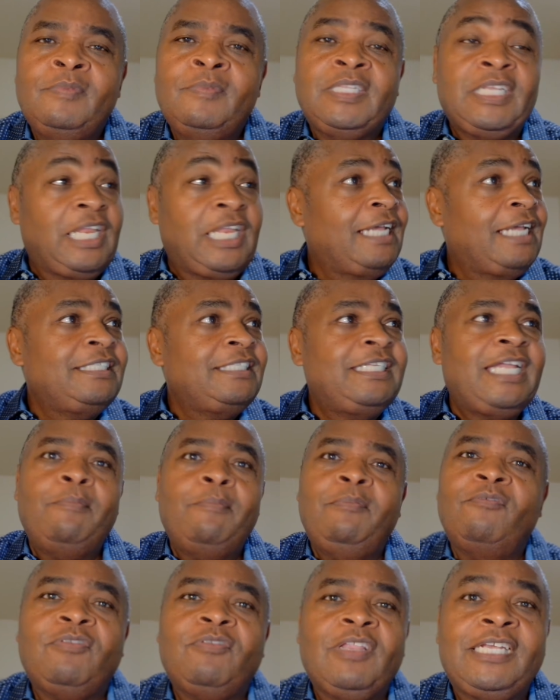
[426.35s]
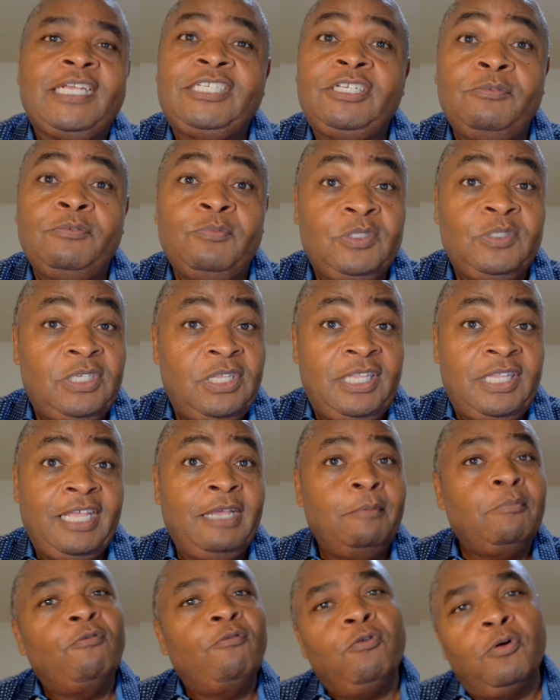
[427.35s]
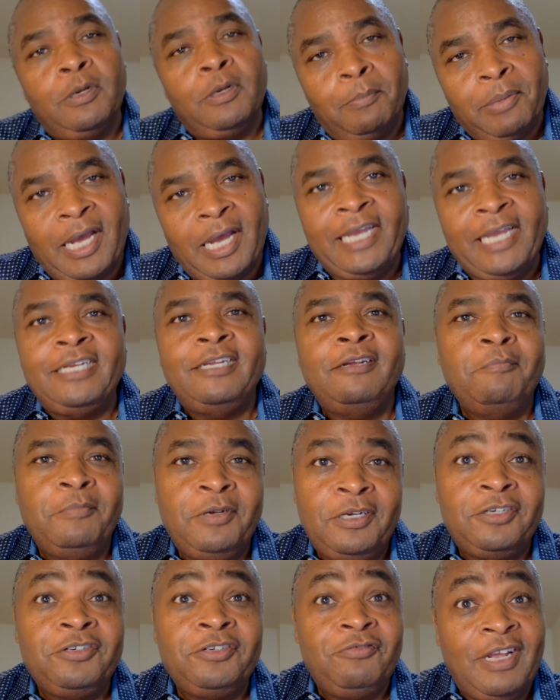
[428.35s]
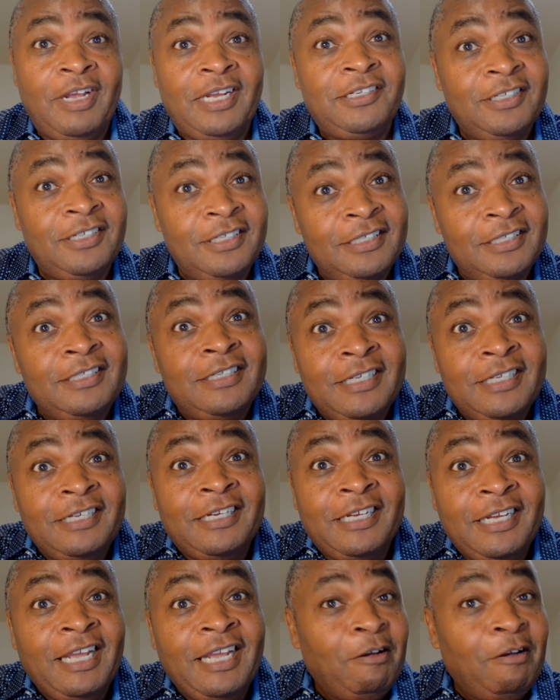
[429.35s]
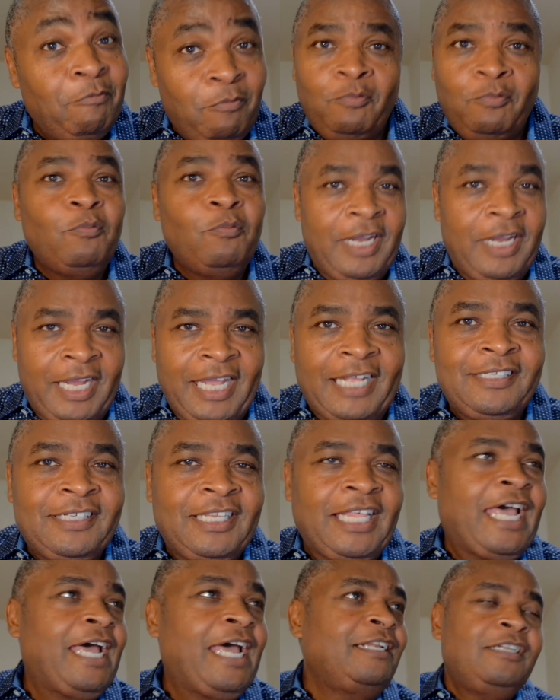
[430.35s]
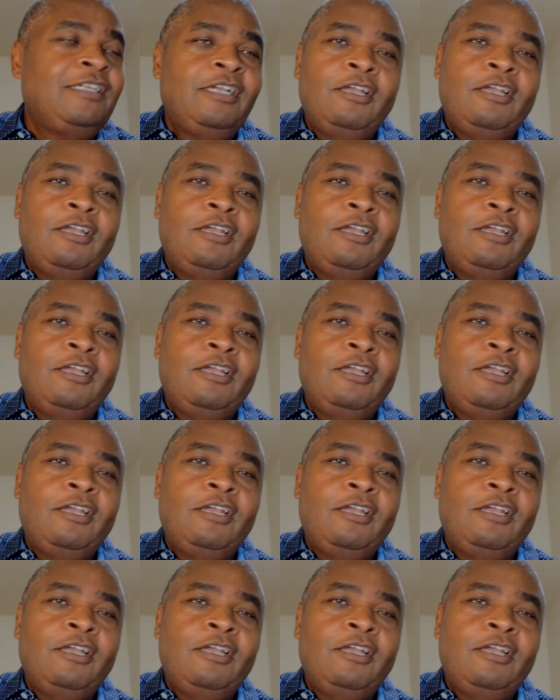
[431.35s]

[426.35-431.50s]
The last time inflation was a thing before the Biden administration, we'll get to that,